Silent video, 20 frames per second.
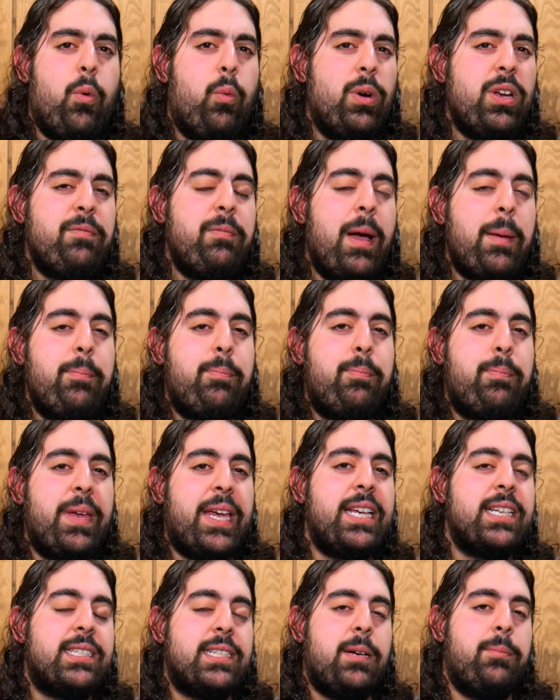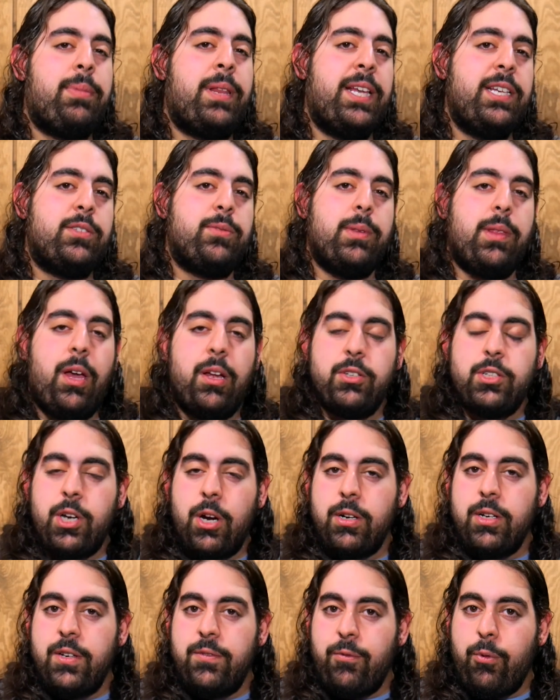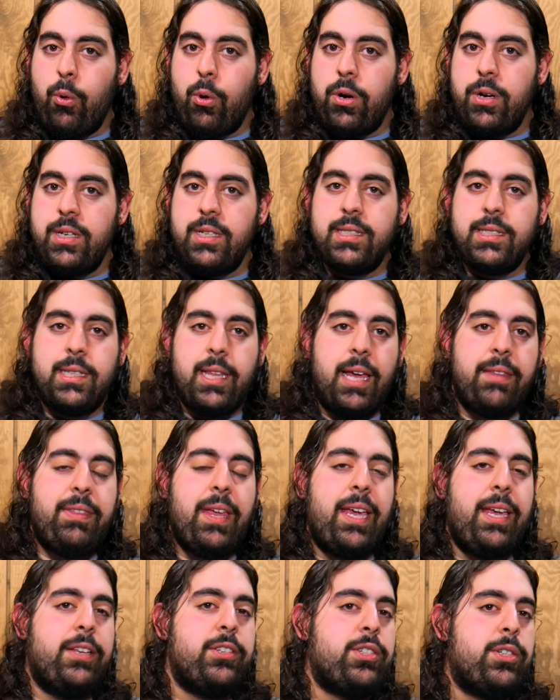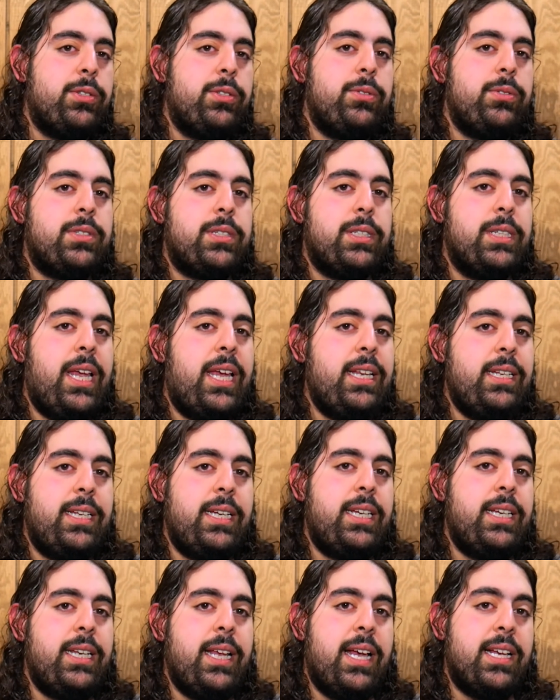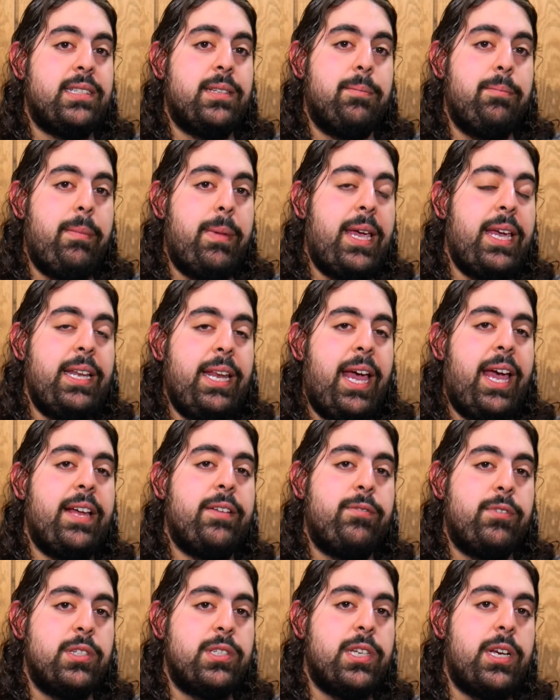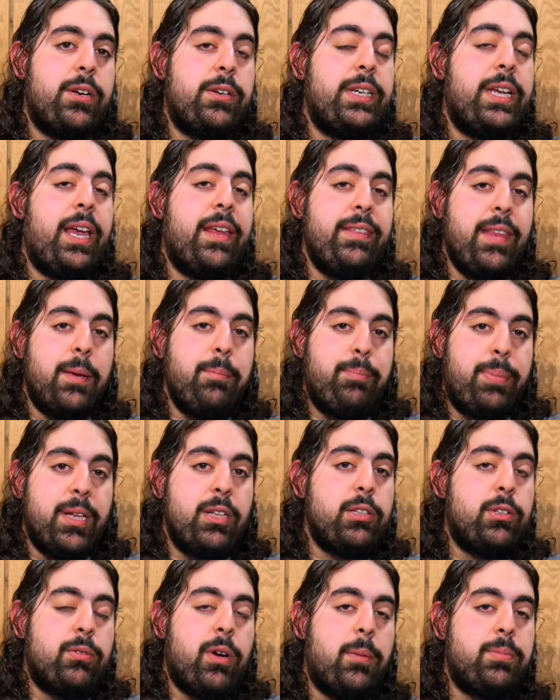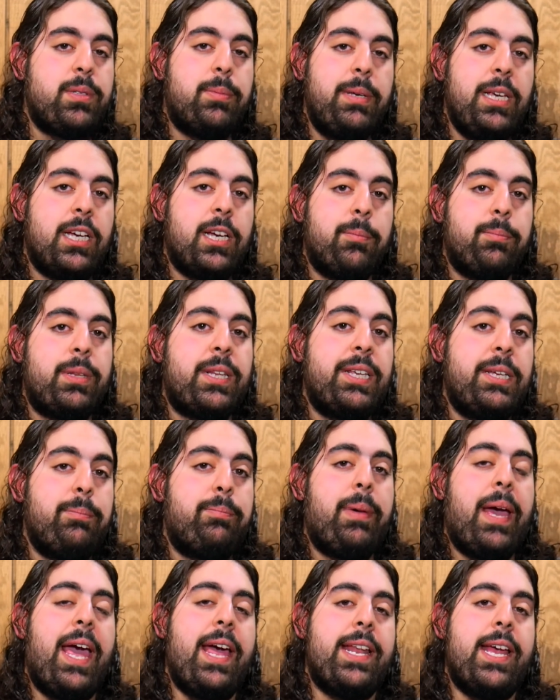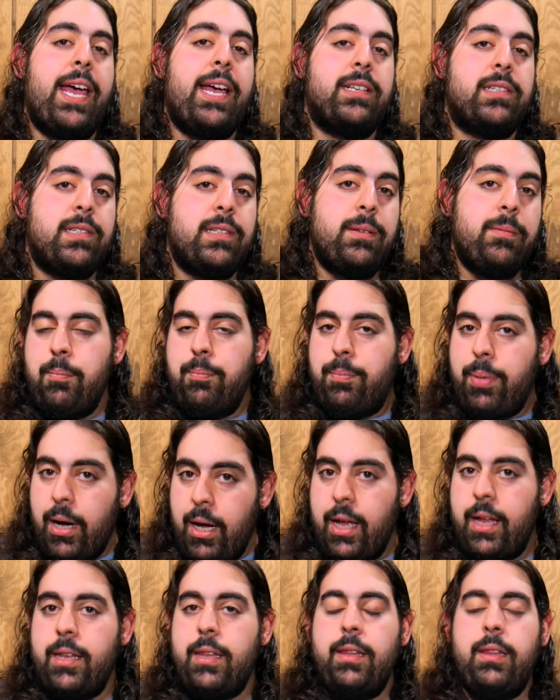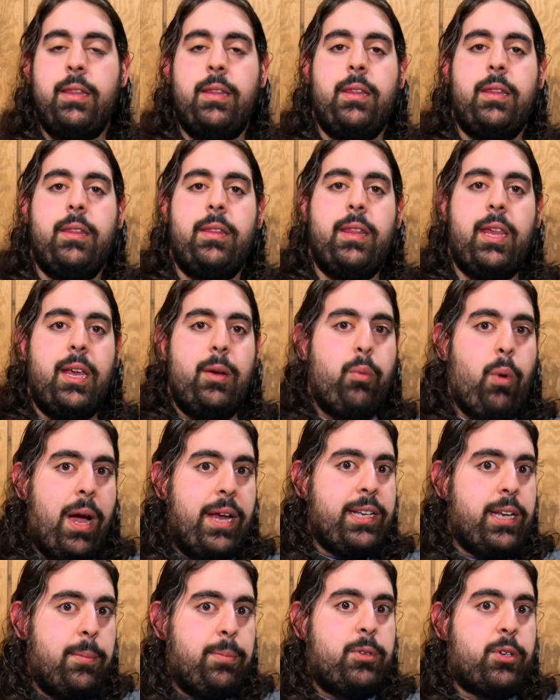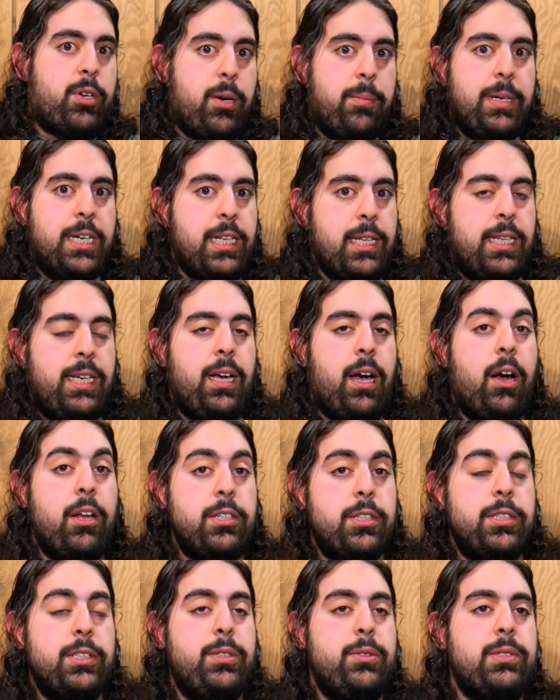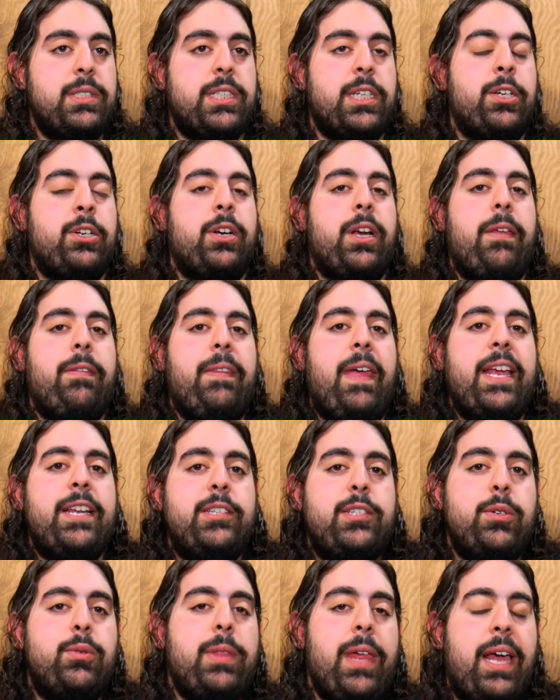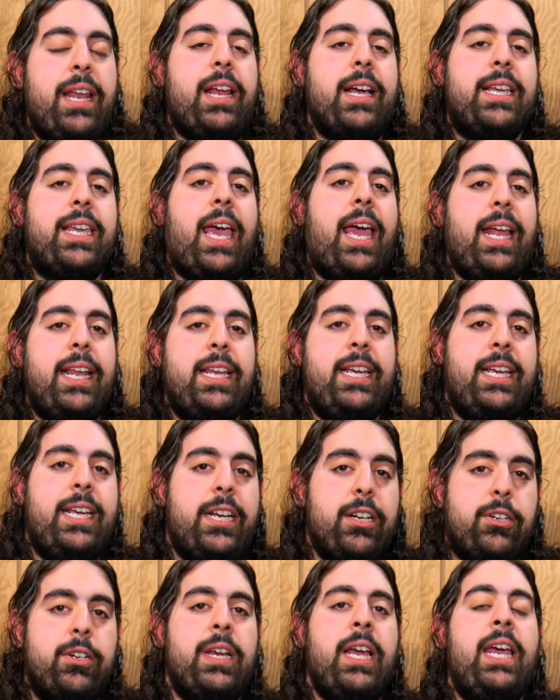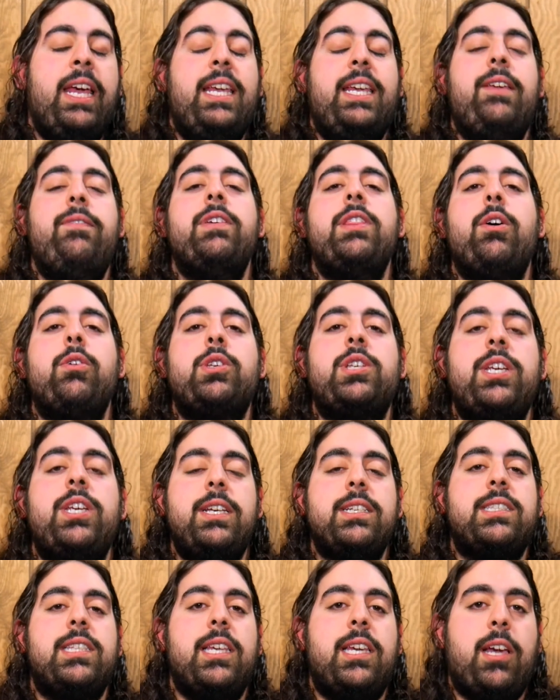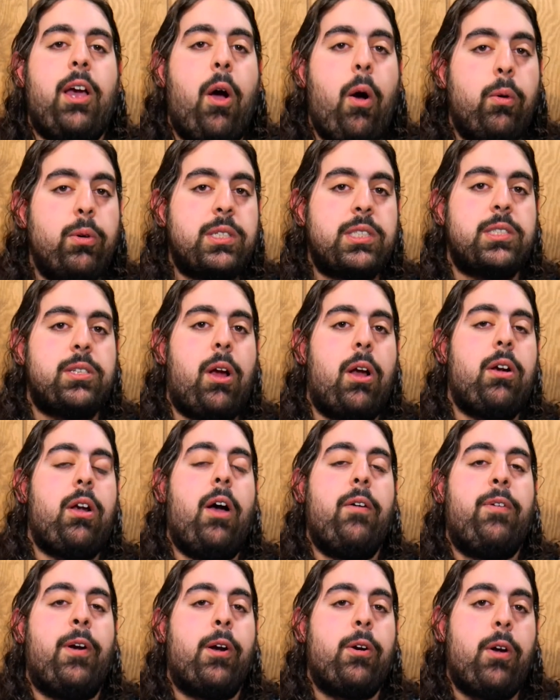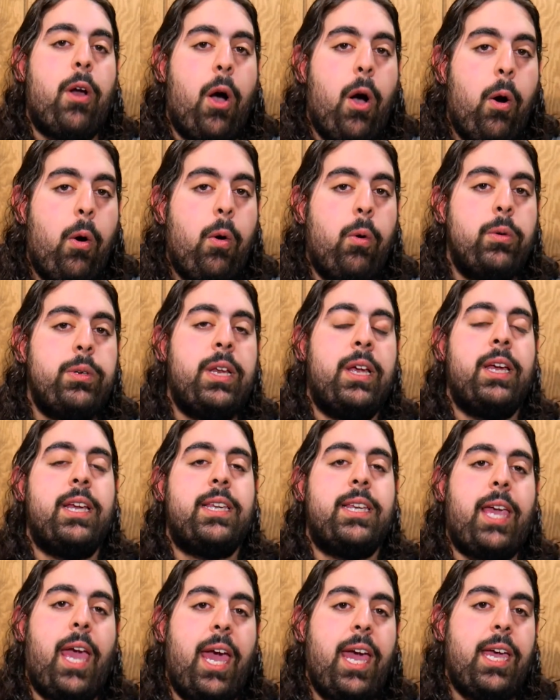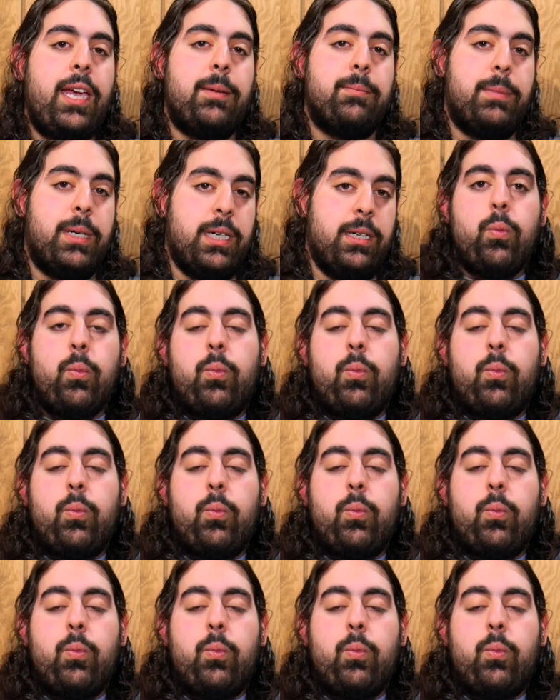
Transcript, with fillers: One of my biggest complaints with Uncharted 4 is that they introduce Nadine as a main adversary and they build her up to be a complete badass. But they wind up criminally underusing her and they do that again here even though is the co-star of her own game.